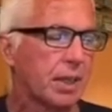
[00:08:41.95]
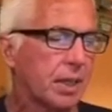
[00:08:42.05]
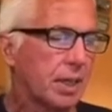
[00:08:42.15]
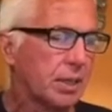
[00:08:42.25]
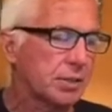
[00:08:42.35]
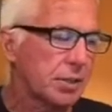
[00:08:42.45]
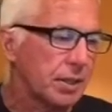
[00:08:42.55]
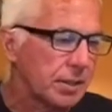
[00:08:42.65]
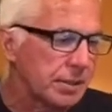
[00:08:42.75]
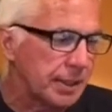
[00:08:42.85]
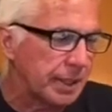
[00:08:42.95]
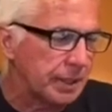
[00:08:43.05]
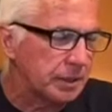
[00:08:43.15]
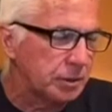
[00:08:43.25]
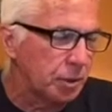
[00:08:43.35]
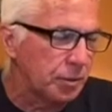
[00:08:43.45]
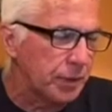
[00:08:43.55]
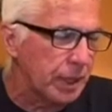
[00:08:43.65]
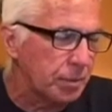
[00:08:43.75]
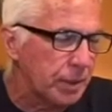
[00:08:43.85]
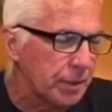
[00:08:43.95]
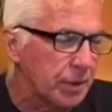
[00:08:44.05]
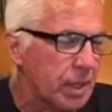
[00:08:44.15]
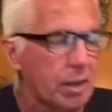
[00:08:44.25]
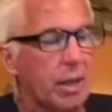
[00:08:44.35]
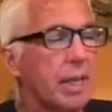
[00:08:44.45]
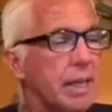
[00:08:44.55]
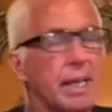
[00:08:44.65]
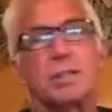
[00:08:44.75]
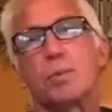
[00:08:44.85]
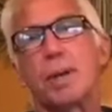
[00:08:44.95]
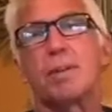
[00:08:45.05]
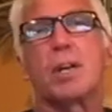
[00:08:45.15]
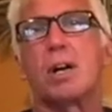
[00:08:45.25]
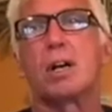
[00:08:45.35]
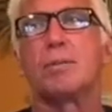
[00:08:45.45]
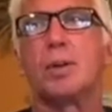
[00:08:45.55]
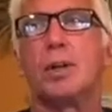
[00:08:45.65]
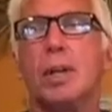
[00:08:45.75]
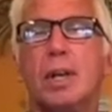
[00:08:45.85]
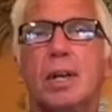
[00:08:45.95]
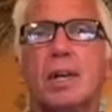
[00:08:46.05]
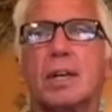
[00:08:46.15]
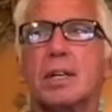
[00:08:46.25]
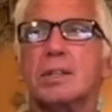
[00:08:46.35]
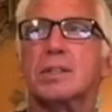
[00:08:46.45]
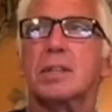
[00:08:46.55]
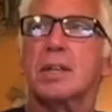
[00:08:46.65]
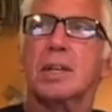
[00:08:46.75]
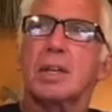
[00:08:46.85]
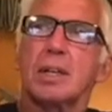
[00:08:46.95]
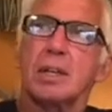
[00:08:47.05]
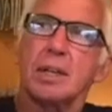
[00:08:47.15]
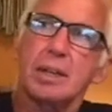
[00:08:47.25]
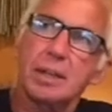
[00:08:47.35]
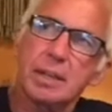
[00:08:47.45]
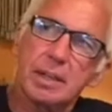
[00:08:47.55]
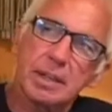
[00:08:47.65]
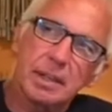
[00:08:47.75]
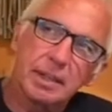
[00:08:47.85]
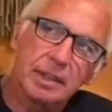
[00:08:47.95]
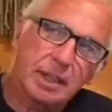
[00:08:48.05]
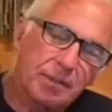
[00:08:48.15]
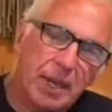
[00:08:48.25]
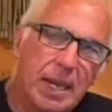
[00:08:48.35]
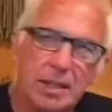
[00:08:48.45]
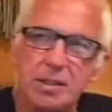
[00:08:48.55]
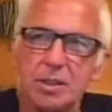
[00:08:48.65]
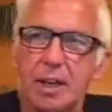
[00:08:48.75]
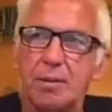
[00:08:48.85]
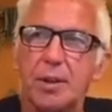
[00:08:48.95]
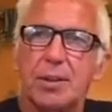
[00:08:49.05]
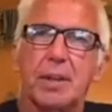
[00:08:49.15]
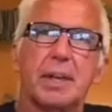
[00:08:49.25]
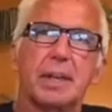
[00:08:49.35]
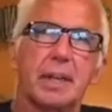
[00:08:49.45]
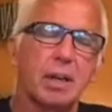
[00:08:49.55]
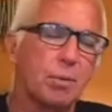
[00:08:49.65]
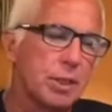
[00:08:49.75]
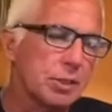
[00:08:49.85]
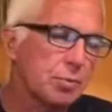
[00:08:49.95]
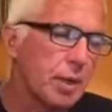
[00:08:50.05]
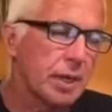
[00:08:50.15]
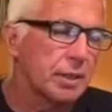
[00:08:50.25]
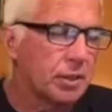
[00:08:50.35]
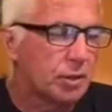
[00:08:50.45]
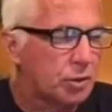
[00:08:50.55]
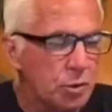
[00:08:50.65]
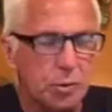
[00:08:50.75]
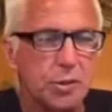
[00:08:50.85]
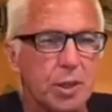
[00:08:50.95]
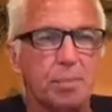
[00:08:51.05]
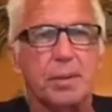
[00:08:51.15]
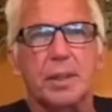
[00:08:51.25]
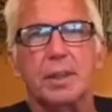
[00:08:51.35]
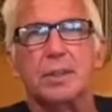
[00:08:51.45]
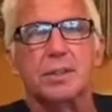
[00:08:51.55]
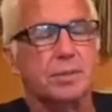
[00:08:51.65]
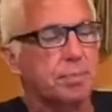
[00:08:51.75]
don't forget we have a carnival. Yeah, so we have a carnival because they've canceled everything, and we just want to do something that's